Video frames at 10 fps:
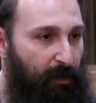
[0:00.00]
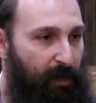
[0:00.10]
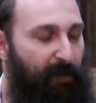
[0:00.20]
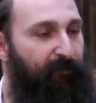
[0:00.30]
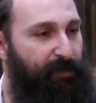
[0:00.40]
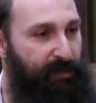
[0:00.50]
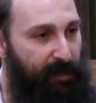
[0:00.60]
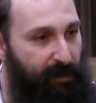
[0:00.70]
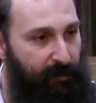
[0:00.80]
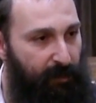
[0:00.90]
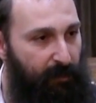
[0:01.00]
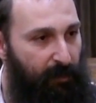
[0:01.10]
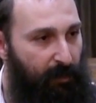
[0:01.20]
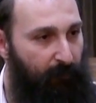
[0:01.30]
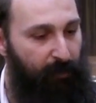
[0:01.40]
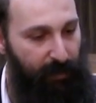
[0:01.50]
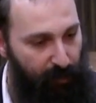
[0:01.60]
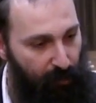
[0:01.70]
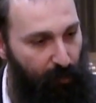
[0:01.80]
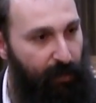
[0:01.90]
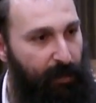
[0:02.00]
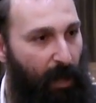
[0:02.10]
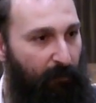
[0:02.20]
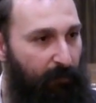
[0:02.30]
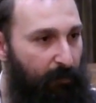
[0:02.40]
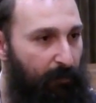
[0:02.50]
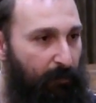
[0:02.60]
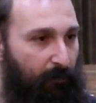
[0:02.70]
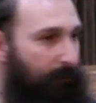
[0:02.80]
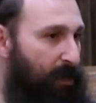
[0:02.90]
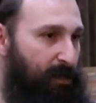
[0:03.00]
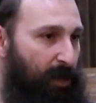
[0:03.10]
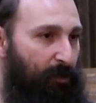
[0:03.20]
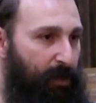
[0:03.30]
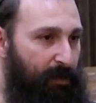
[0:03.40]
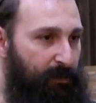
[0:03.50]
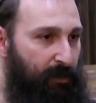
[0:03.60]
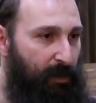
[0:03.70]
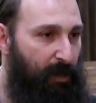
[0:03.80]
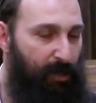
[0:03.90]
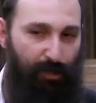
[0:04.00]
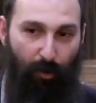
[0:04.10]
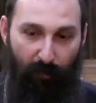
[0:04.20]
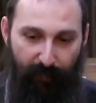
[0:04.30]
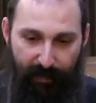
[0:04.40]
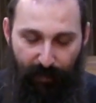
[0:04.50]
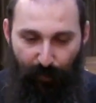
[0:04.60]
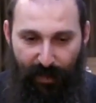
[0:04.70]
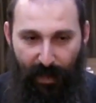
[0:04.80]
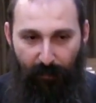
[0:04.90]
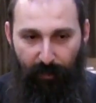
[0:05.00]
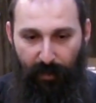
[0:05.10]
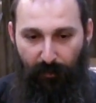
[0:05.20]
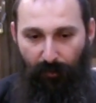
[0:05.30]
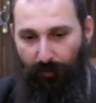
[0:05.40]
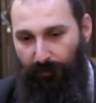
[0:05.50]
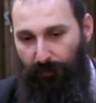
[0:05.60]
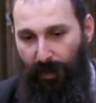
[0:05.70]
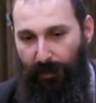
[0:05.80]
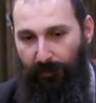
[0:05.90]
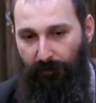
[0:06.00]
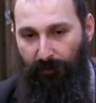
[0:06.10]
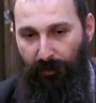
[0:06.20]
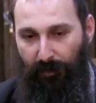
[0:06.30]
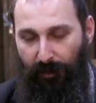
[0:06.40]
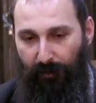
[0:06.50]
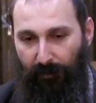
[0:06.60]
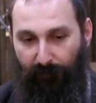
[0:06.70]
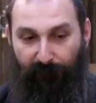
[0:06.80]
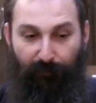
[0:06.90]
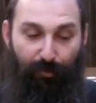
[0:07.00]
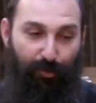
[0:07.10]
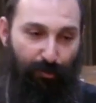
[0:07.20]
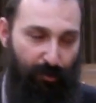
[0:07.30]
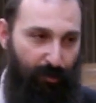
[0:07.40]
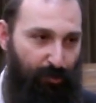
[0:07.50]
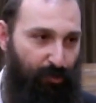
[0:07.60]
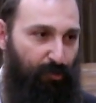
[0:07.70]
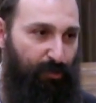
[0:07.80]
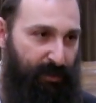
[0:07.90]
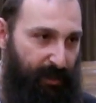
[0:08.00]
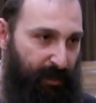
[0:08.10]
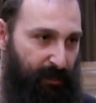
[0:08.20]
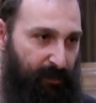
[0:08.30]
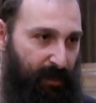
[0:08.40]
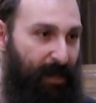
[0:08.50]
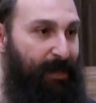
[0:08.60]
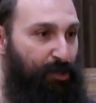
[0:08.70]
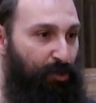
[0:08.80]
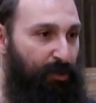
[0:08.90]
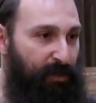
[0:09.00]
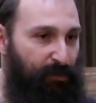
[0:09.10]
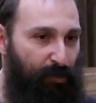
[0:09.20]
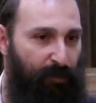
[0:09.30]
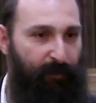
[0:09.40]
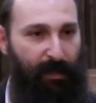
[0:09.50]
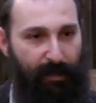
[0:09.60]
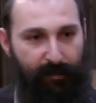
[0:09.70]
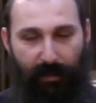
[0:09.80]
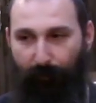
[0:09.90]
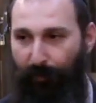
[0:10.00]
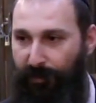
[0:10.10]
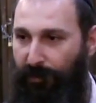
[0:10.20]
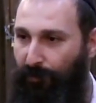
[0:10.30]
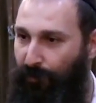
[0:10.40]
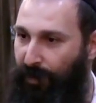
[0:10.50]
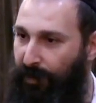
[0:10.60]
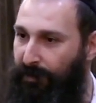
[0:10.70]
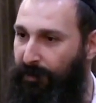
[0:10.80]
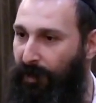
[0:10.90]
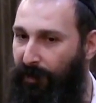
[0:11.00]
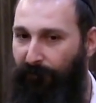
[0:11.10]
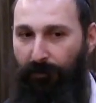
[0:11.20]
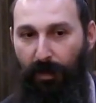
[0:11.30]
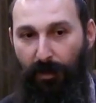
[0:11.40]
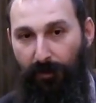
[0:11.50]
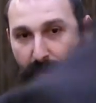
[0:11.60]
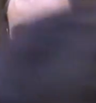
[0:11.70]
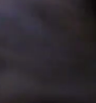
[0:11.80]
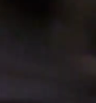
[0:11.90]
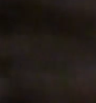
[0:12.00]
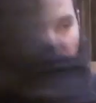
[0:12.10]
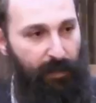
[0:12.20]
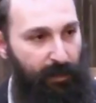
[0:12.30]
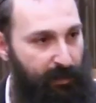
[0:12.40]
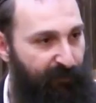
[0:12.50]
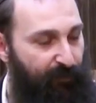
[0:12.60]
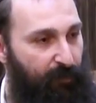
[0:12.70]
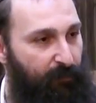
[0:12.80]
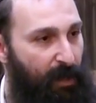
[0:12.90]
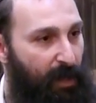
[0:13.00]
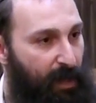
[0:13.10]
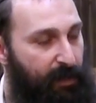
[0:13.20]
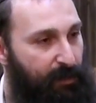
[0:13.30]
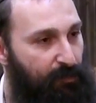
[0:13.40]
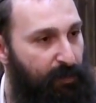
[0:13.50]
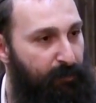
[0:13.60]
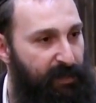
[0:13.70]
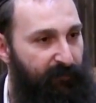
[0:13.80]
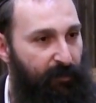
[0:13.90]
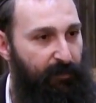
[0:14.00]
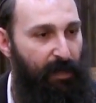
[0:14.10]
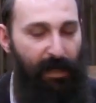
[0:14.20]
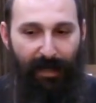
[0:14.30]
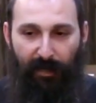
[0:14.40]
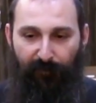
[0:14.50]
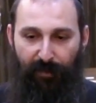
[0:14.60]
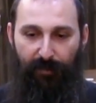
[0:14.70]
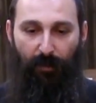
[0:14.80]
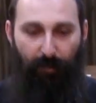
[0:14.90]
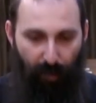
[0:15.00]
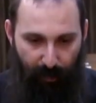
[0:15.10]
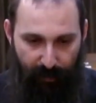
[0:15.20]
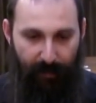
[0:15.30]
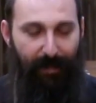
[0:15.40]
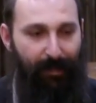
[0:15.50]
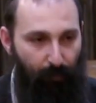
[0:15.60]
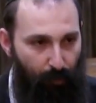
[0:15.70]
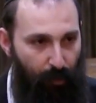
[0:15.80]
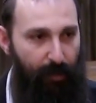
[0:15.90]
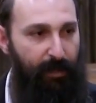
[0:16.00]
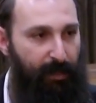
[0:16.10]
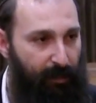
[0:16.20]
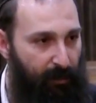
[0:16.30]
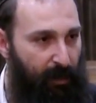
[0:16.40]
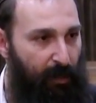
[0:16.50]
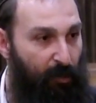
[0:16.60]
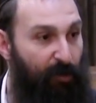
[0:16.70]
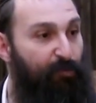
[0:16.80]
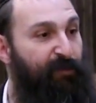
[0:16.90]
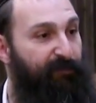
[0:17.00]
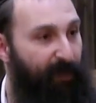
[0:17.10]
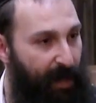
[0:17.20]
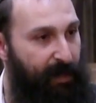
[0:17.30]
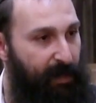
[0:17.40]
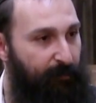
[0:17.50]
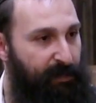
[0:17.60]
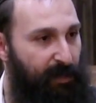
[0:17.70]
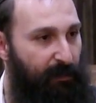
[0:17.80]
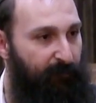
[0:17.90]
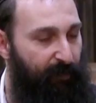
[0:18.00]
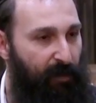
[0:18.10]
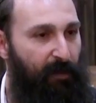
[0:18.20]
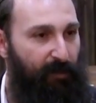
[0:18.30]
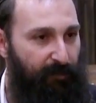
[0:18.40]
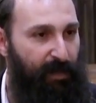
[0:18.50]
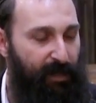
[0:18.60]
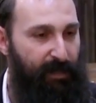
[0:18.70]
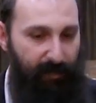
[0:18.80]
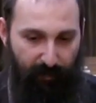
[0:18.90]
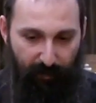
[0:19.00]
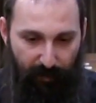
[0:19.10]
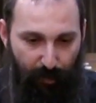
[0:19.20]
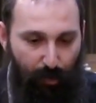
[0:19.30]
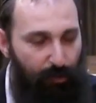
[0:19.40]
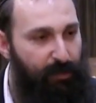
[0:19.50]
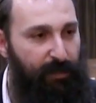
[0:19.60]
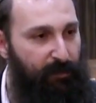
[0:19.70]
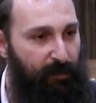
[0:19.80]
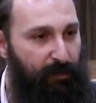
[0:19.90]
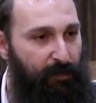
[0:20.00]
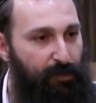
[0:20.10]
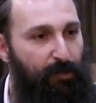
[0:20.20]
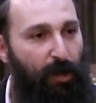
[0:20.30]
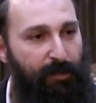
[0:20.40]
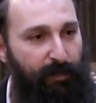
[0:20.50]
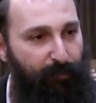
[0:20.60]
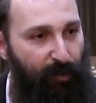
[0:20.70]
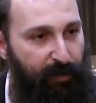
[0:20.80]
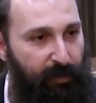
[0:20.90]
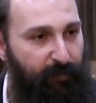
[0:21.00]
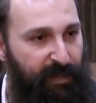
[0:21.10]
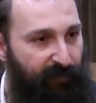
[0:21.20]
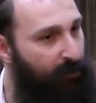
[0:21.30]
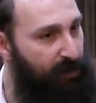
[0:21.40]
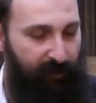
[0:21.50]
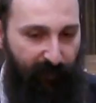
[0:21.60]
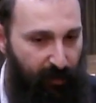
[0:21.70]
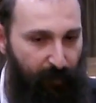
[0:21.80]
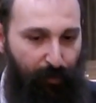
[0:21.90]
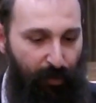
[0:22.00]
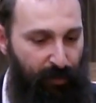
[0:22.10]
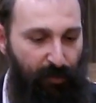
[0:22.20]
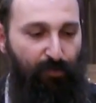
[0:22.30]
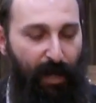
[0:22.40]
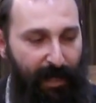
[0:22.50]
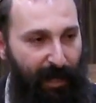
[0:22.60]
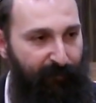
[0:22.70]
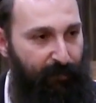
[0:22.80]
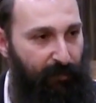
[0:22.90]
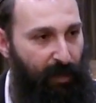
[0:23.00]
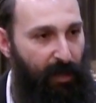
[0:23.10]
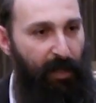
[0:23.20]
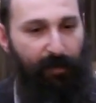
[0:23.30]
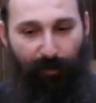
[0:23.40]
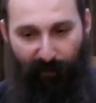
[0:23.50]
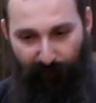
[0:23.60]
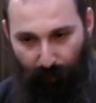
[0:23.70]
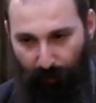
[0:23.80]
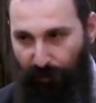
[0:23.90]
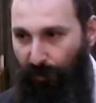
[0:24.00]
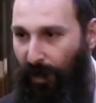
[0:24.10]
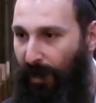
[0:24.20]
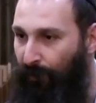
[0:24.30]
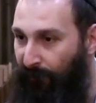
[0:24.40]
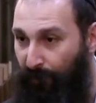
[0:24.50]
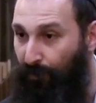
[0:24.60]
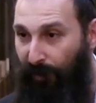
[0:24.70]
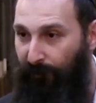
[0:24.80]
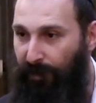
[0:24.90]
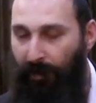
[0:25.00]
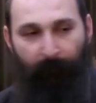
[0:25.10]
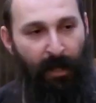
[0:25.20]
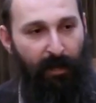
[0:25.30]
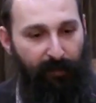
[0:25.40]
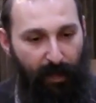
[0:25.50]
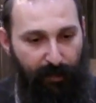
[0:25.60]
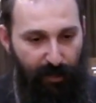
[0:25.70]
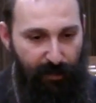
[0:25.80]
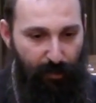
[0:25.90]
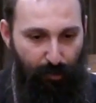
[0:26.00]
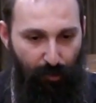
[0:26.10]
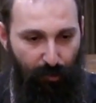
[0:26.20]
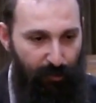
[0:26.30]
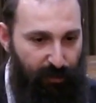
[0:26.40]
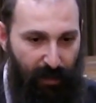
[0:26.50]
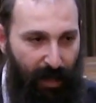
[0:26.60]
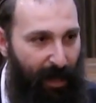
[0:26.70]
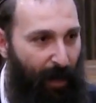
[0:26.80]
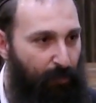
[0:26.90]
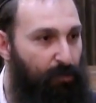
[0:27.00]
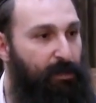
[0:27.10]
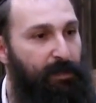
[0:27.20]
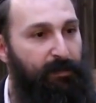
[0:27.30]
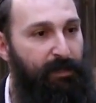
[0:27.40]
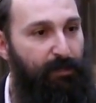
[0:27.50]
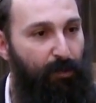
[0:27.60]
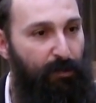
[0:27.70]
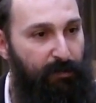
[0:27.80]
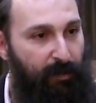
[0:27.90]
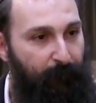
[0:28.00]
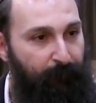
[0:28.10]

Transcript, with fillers: If it's easy, means you're going down. That's how it is. So obviously we came here not to like, uh, for sure not to do sins and enjoy this world. But let's say a person already is in a level that is uh, the T, he's from, and he's doing mitzvot. If he's not constantly working on refining himself, then he's you're losing the, the, you lost the point. The mitzvot is very important to run after, and we have to learn Torah and we have to do everything. That's just the tools how to deal in this world.